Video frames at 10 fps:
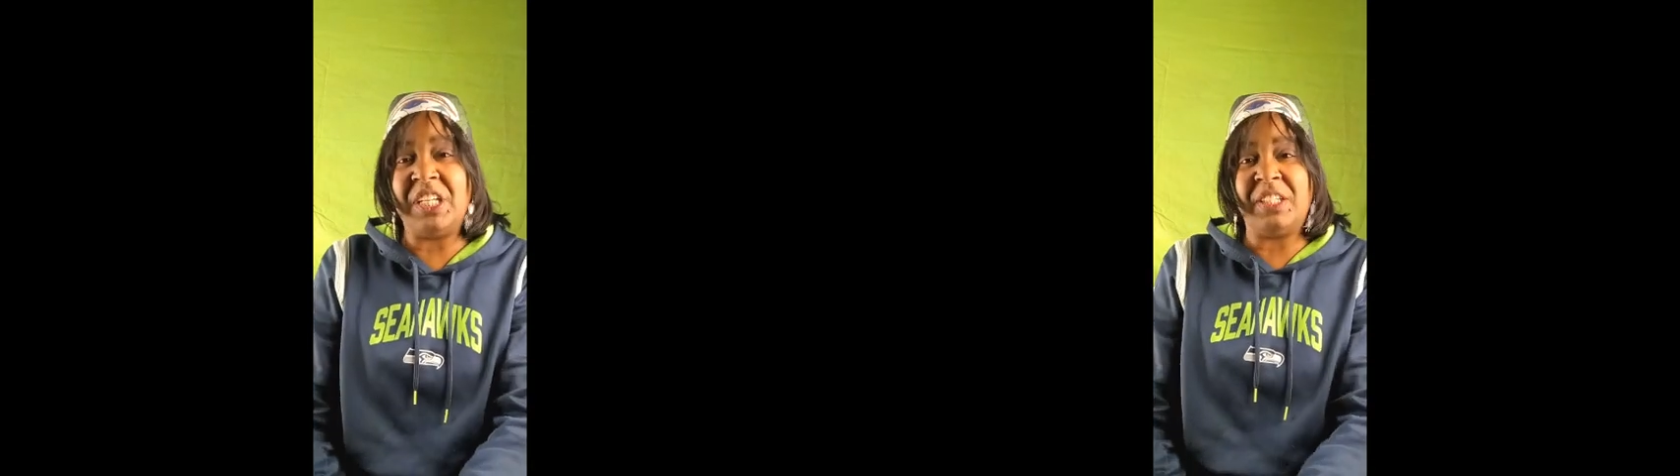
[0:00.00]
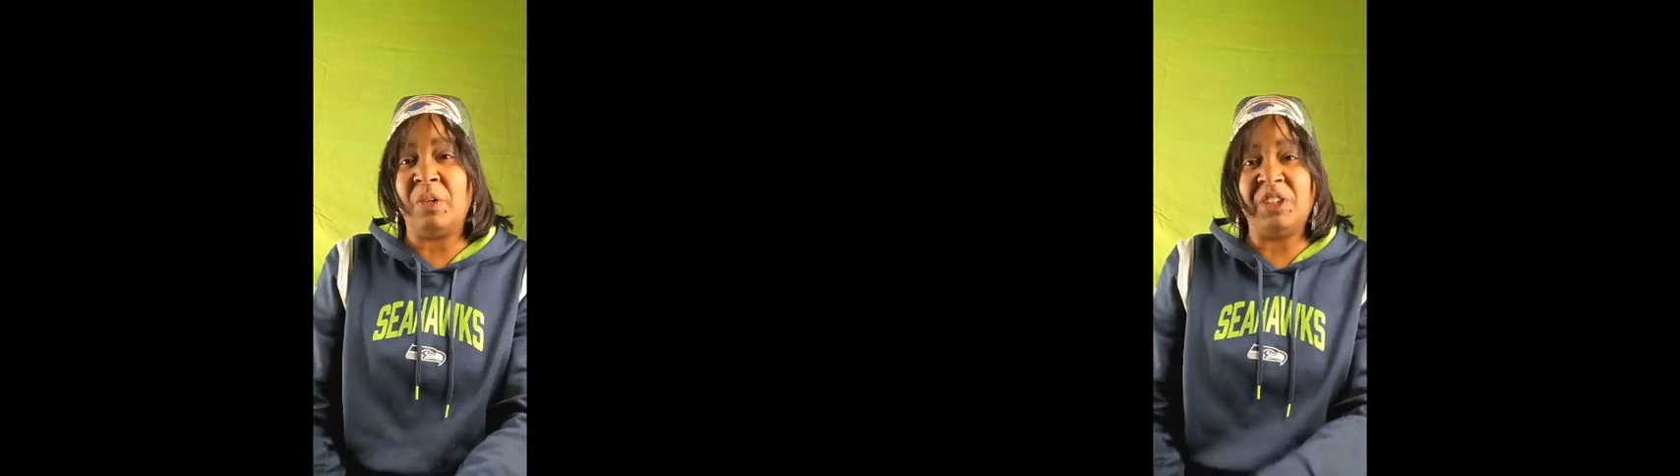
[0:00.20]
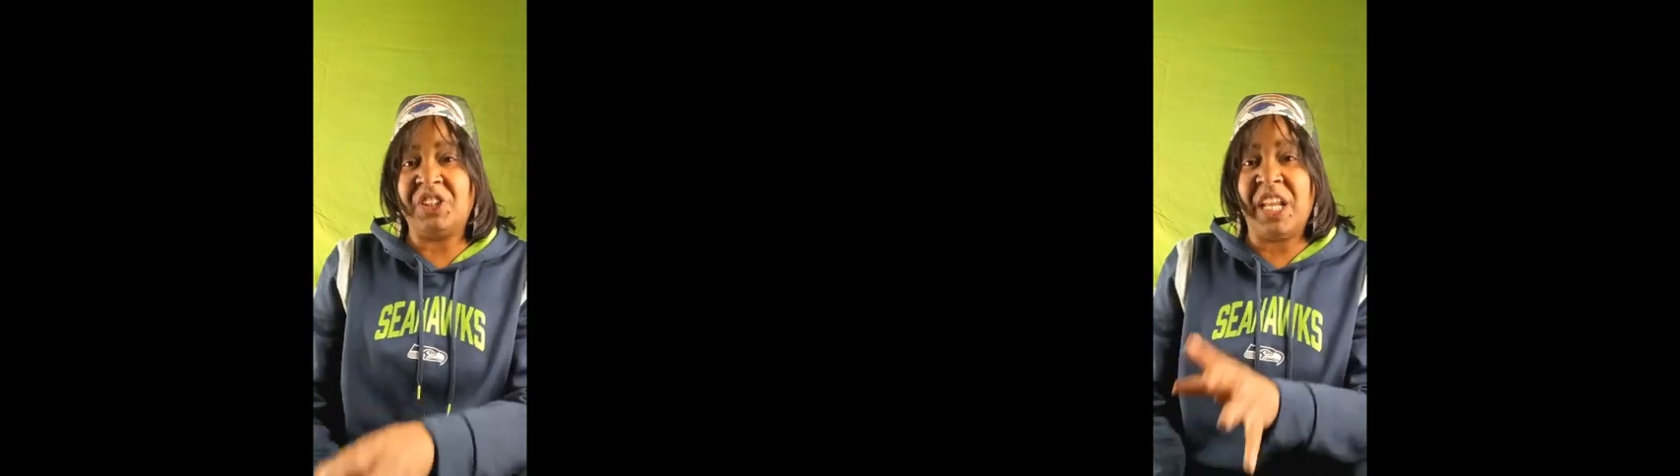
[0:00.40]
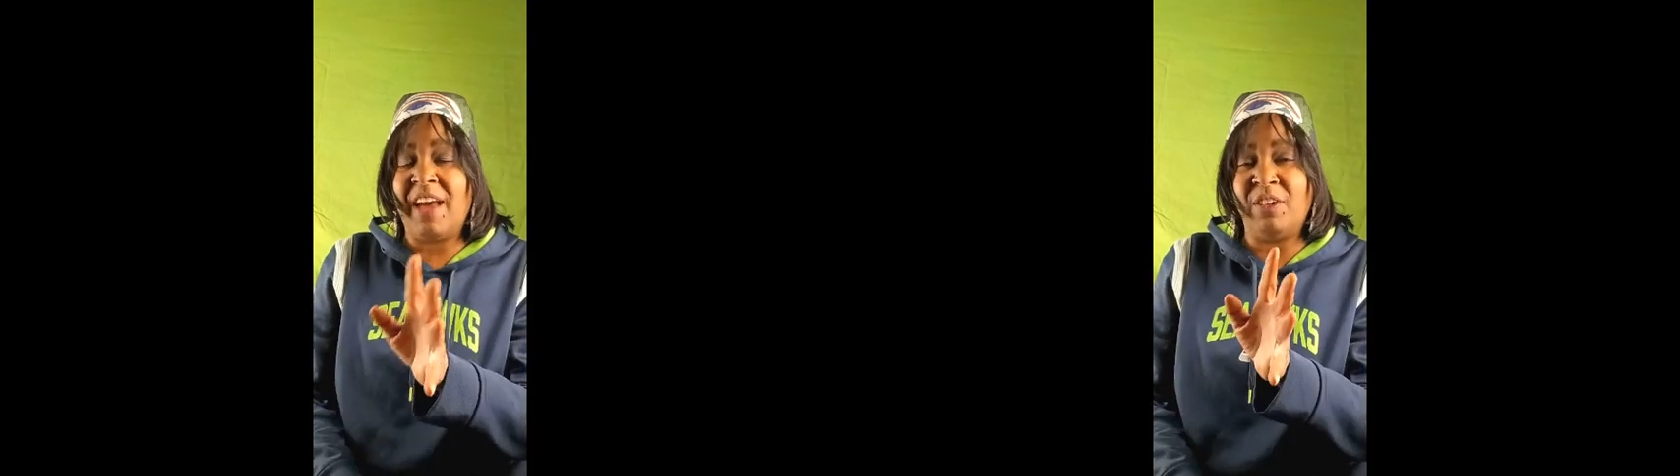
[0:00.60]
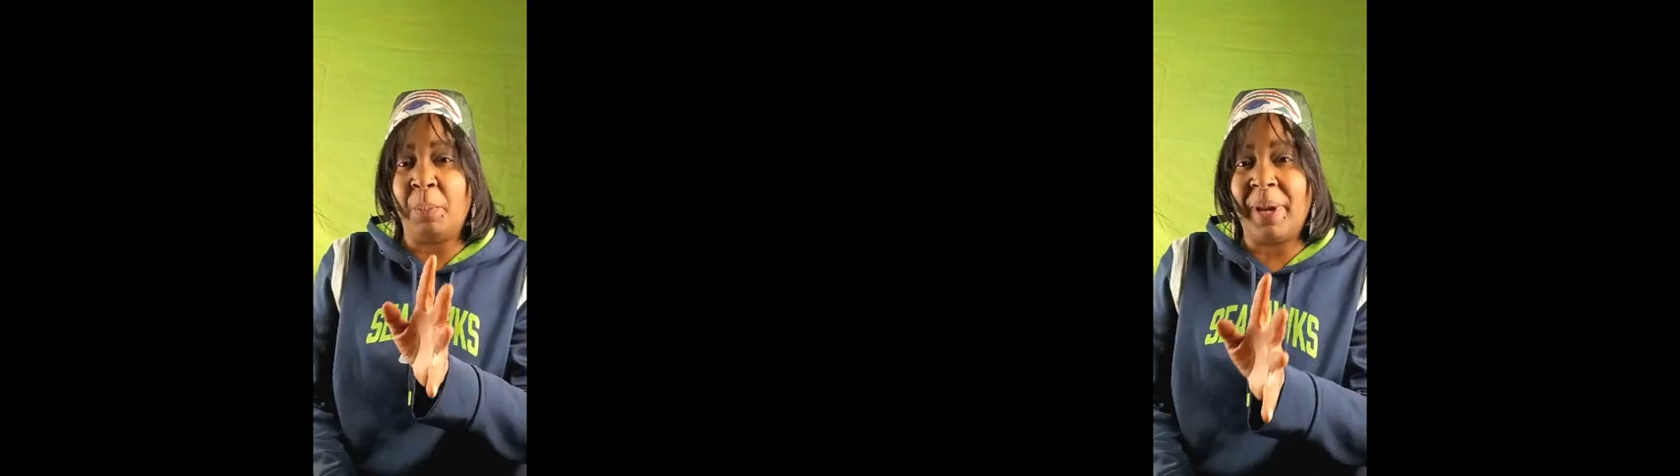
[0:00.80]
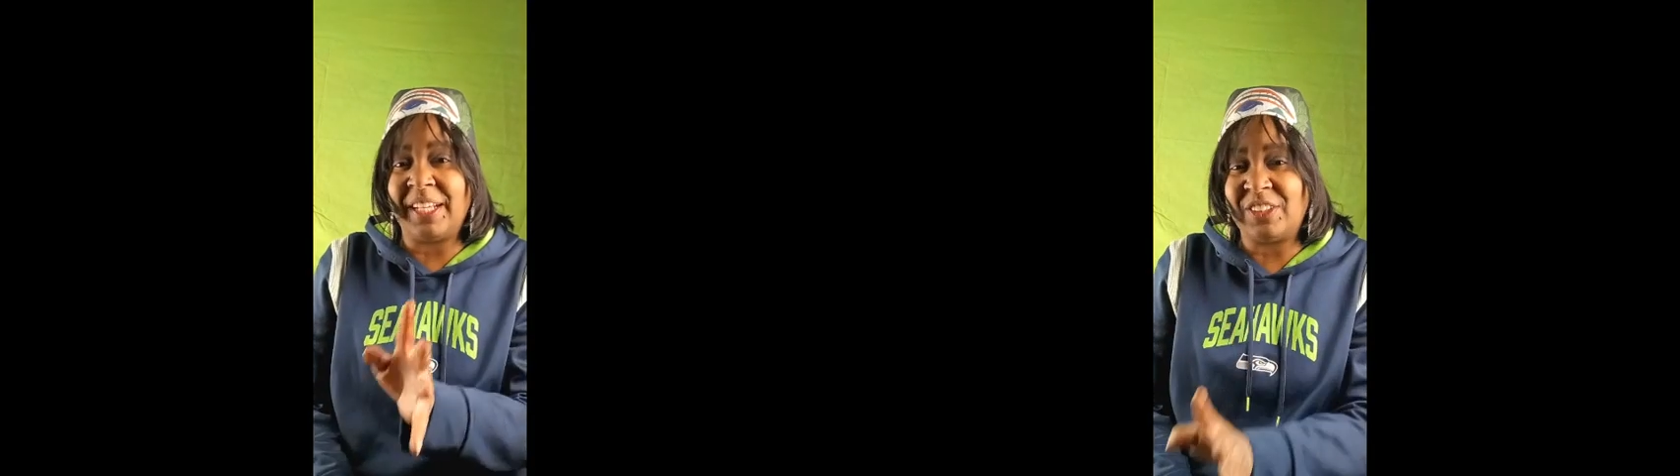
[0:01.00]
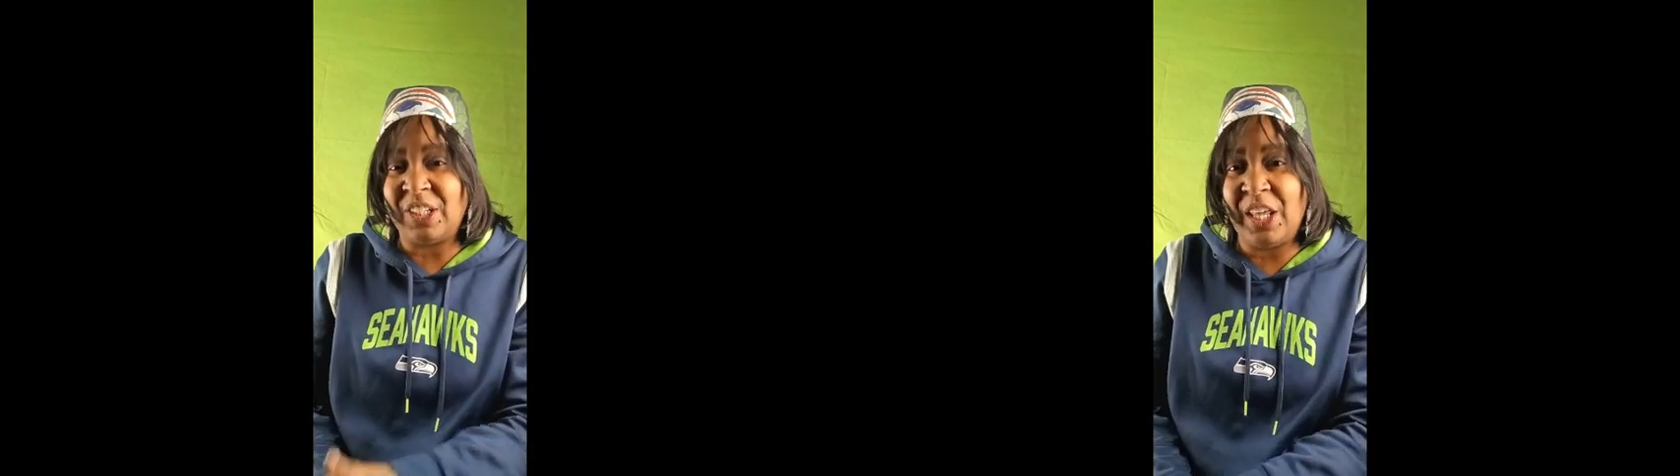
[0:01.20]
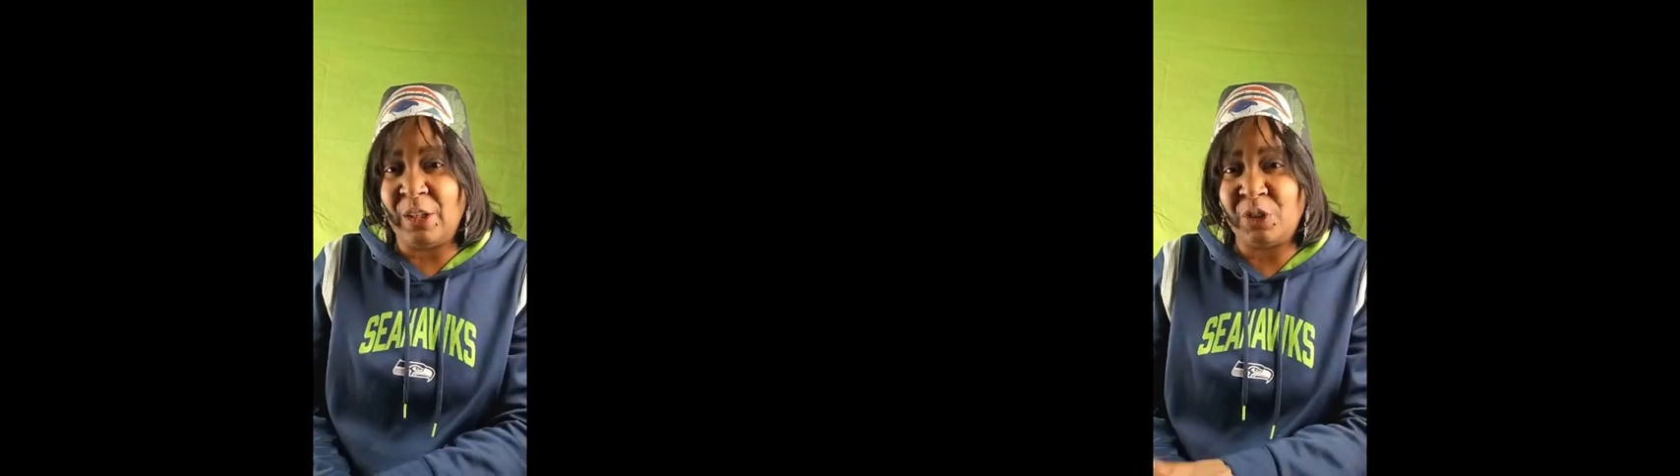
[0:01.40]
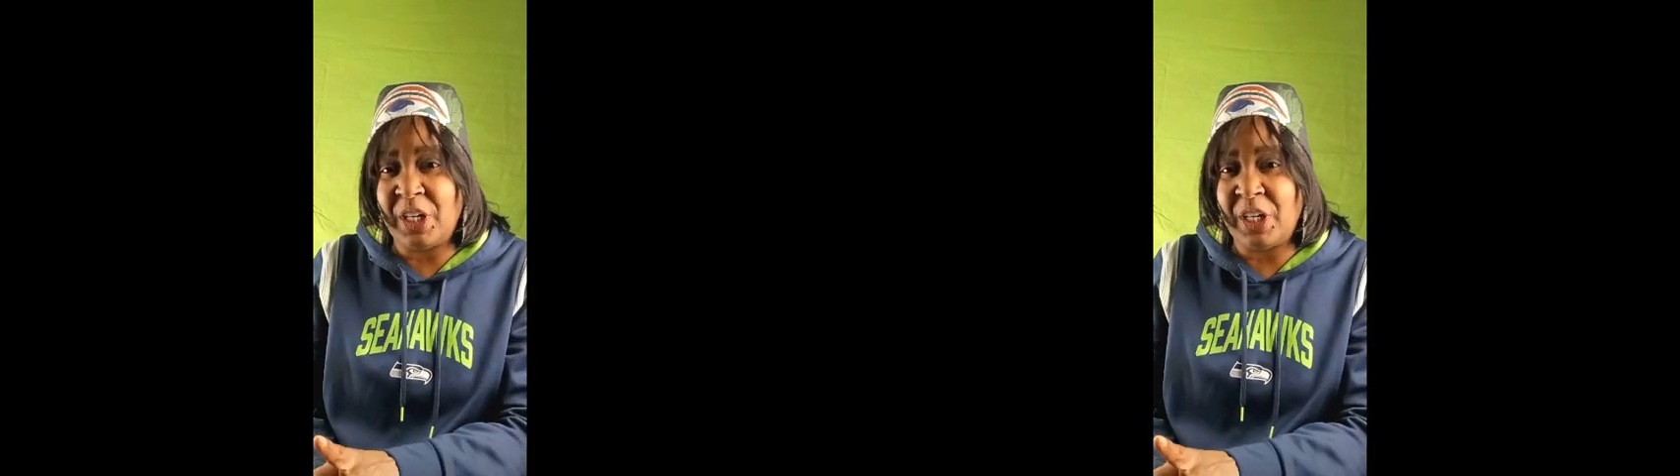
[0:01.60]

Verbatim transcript: you know, she had on the black stiletto.